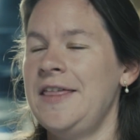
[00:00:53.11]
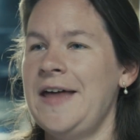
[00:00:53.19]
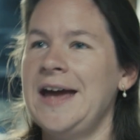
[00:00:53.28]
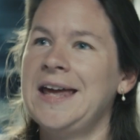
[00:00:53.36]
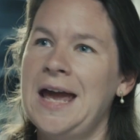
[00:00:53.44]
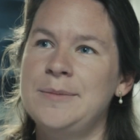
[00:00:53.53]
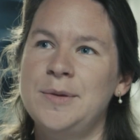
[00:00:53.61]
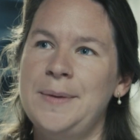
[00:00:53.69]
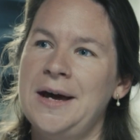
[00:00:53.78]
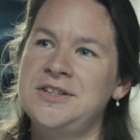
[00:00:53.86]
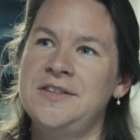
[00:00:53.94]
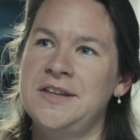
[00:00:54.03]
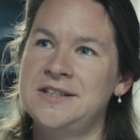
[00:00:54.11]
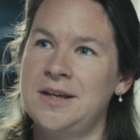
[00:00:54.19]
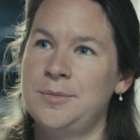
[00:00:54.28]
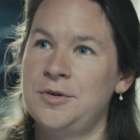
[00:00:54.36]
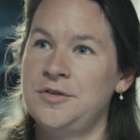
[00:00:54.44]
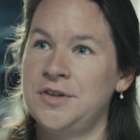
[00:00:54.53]
That came about in the
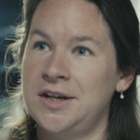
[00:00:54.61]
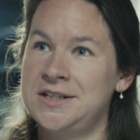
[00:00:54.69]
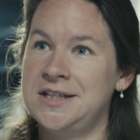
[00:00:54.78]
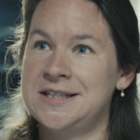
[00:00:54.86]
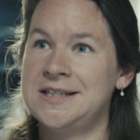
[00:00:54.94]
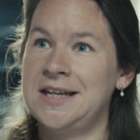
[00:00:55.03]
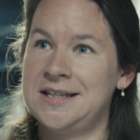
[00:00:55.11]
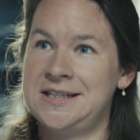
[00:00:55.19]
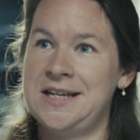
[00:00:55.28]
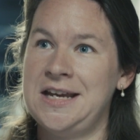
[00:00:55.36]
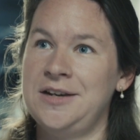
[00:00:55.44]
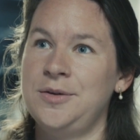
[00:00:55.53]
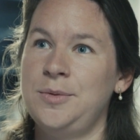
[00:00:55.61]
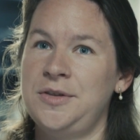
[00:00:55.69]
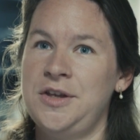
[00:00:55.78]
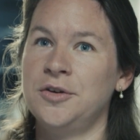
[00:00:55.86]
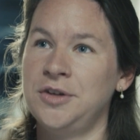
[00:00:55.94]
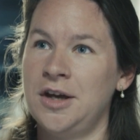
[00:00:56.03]
summer of 1916
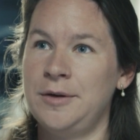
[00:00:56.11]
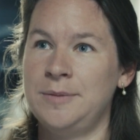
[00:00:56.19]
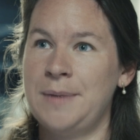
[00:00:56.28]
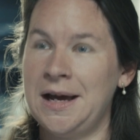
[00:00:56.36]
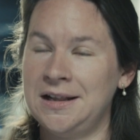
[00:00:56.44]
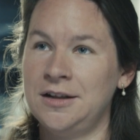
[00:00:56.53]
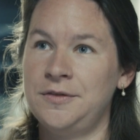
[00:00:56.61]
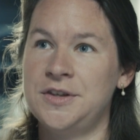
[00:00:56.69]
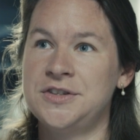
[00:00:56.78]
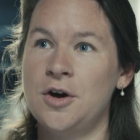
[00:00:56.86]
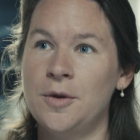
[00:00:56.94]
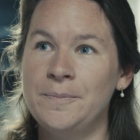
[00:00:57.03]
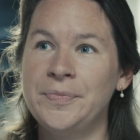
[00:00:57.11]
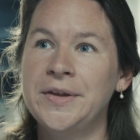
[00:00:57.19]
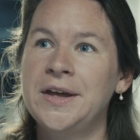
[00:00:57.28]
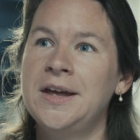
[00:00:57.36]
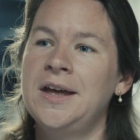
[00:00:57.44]
with the ongoing Battle of the Somme.